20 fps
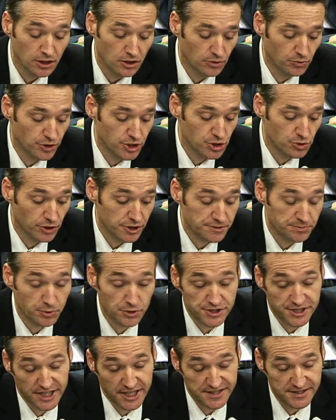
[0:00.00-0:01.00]
which was
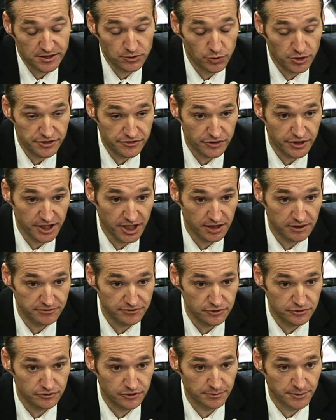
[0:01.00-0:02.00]
processed and was very
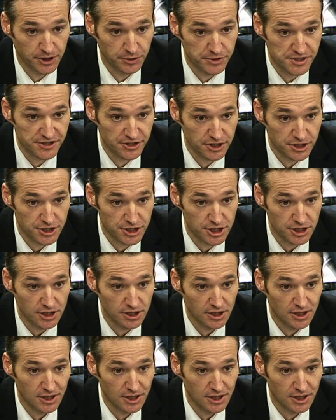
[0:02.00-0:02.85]
helpful for my research.